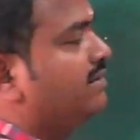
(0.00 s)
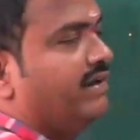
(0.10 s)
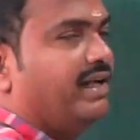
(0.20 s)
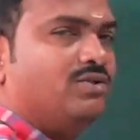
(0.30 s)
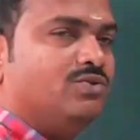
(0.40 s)

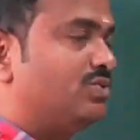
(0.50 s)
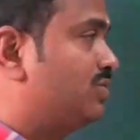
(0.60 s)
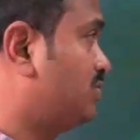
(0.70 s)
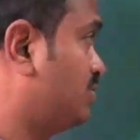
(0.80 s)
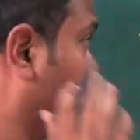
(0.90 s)

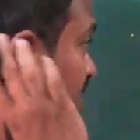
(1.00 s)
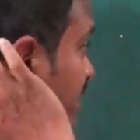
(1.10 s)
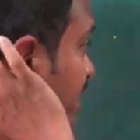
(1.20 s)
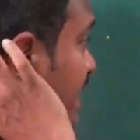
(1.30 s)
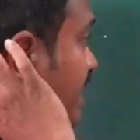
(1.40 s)
values
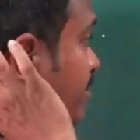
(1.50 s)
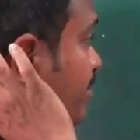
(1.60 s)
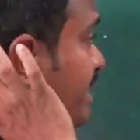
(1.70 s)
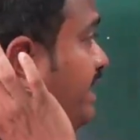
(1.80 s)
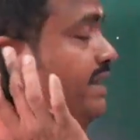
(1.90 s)

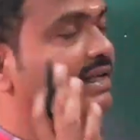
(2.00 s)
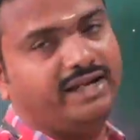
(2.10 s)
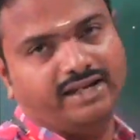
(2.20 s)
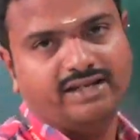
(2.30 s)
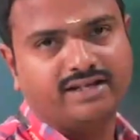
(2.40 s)
NBA.